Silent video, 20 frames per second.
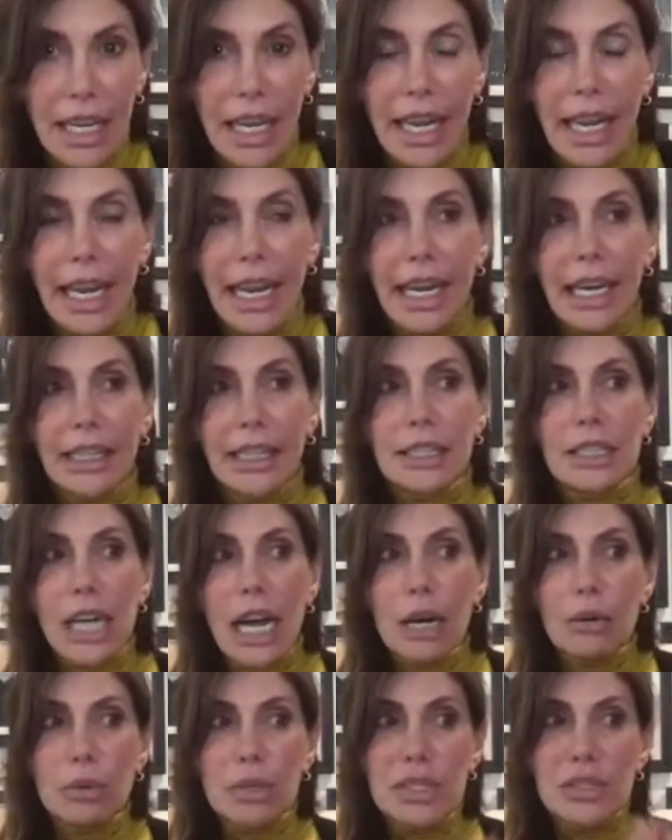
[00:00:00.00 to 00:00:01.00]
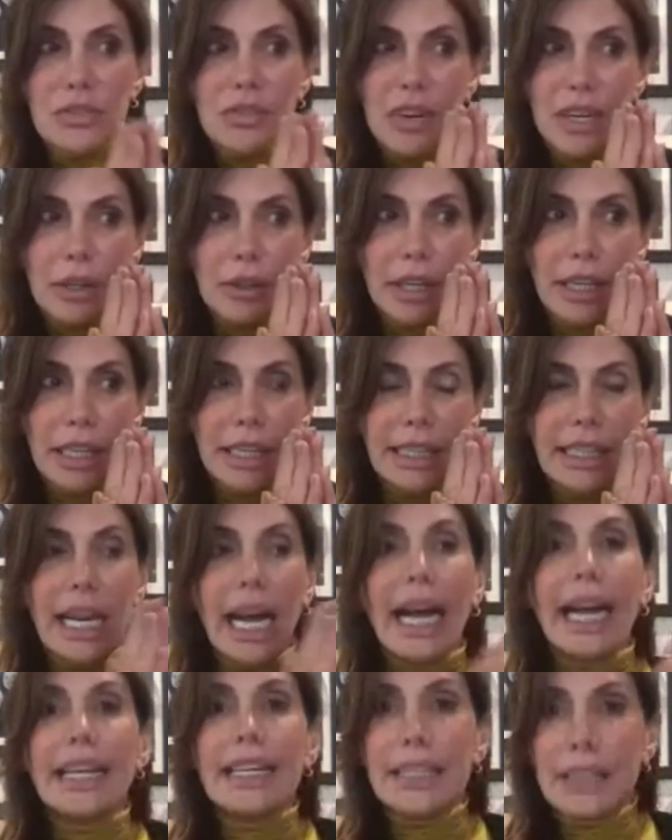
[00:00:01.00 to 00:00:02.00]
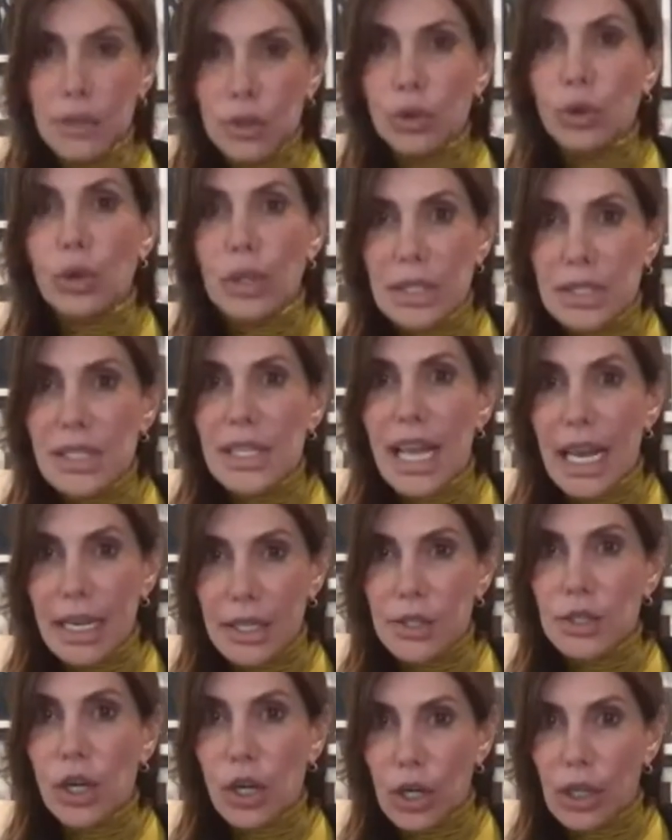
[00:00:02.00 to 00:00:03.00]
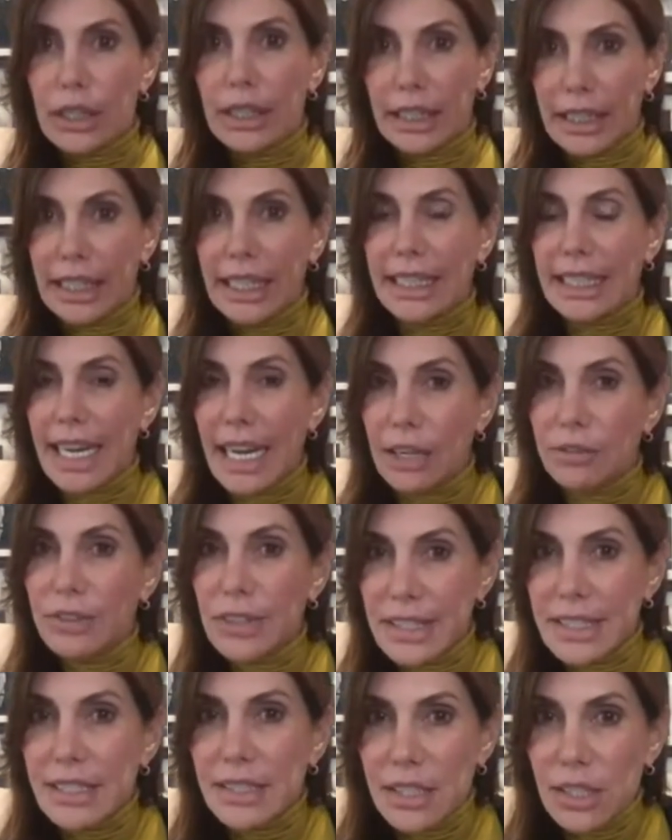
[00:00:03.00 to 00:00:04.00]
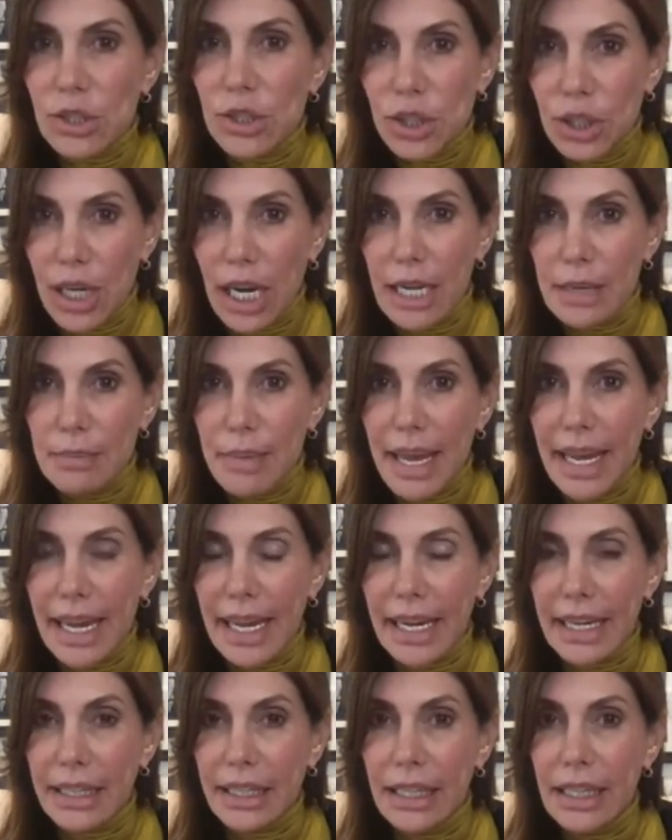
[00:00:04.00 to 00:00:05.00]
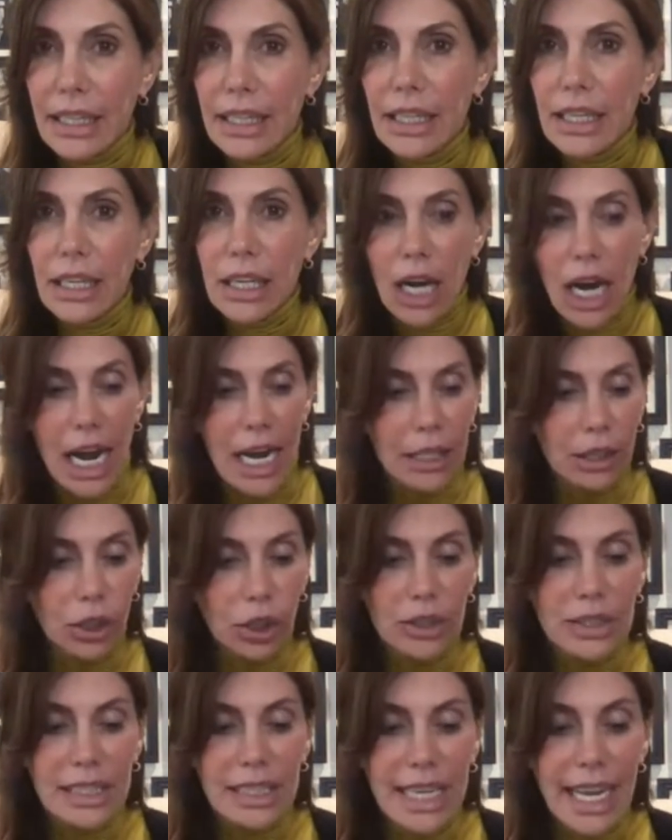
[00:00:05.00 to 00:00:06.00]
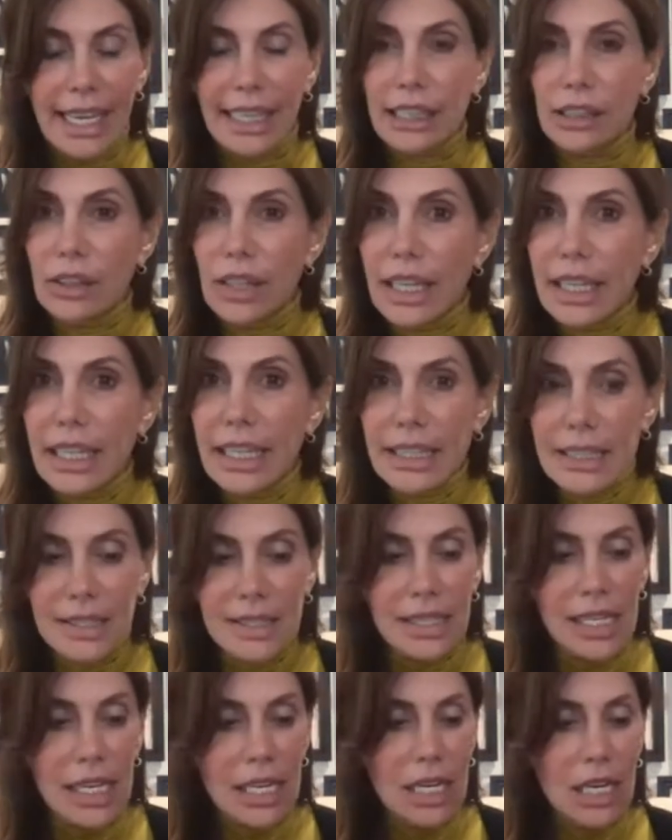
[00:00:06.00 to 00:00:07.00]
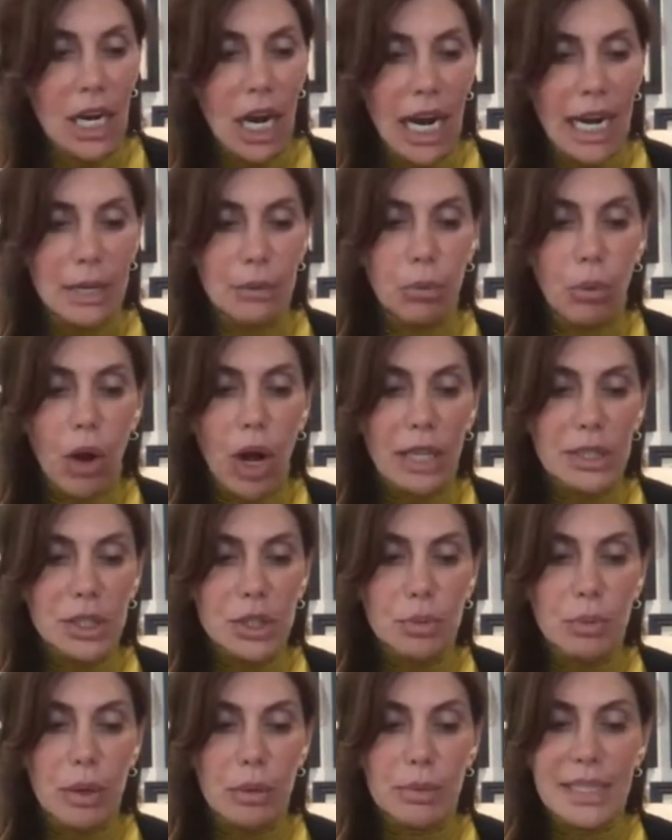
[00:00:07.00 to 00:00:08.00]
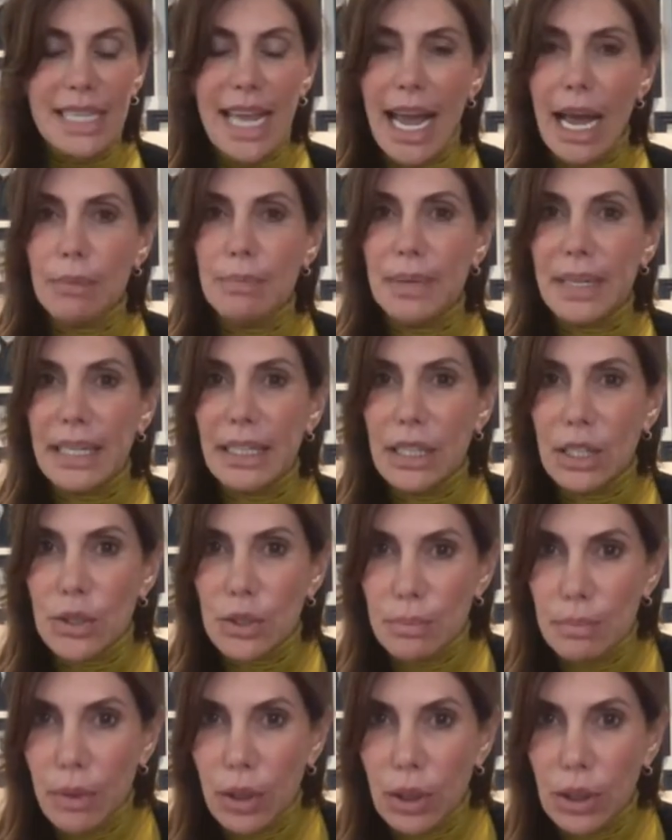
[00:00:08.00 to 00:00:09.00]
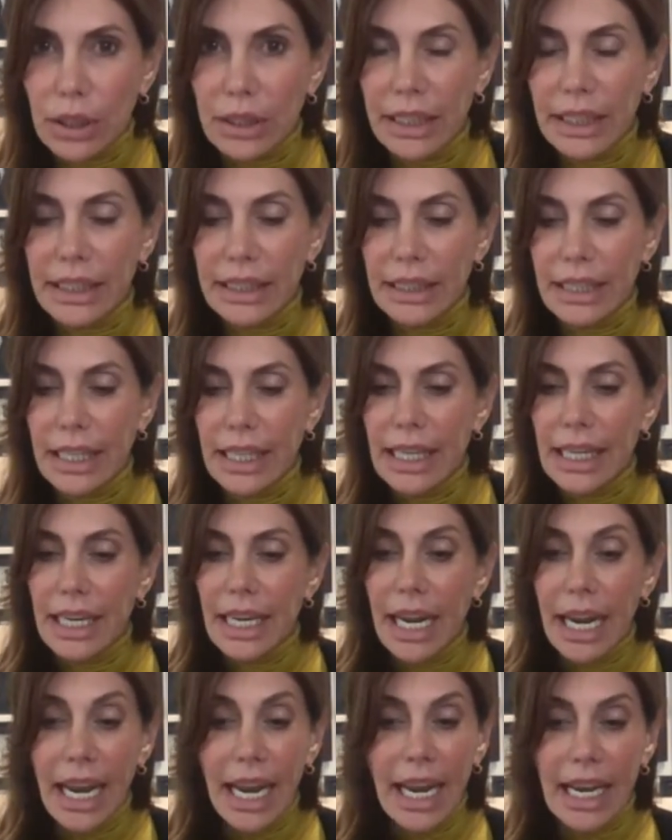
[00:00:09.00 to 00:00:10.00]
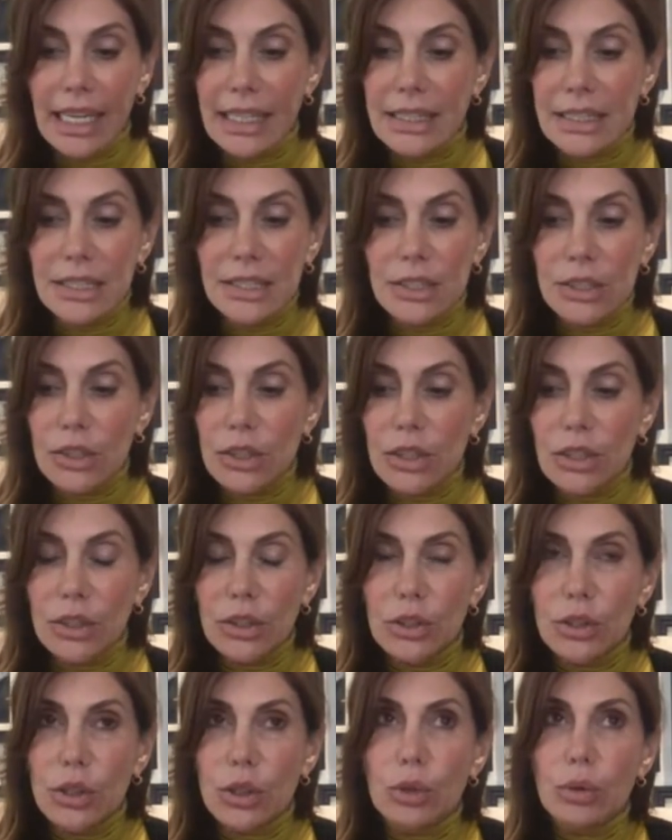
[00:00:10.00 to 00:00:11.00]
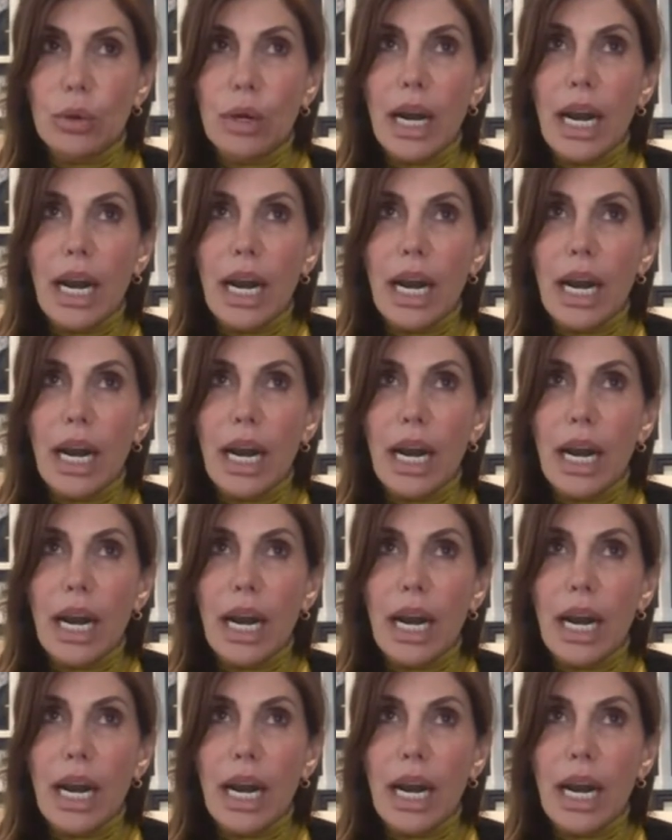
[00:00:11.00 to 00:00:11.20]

and I was very guided towards that target in every decision I made. I looked at analytics, I watched what was happening in the market, and, you know,